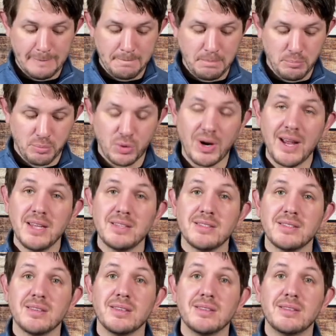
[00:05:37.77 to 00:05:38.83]

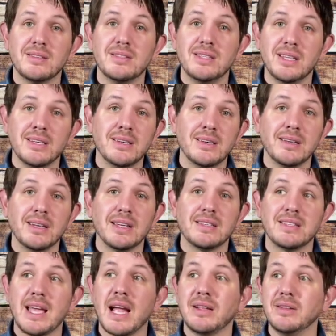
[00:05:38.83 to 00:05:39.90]
price didn't
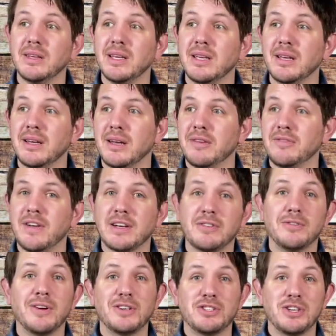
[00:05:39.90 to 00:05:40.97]
exactly
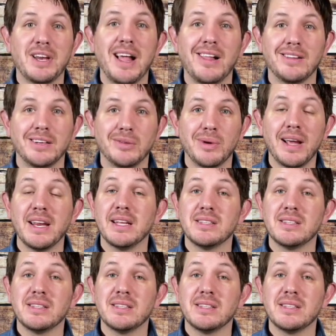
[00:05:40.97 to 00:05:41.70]
affect functionality, right?